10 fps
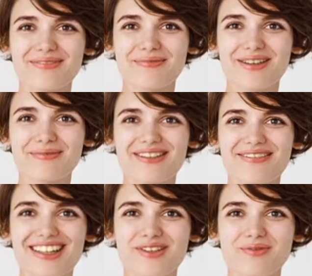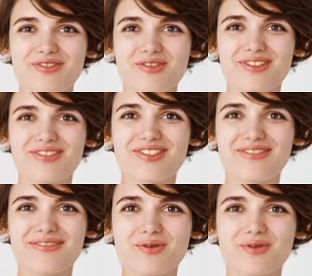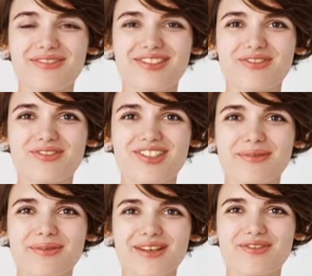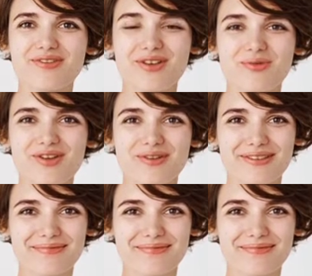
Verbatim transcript: to bypass any restrictions or censorship on your network.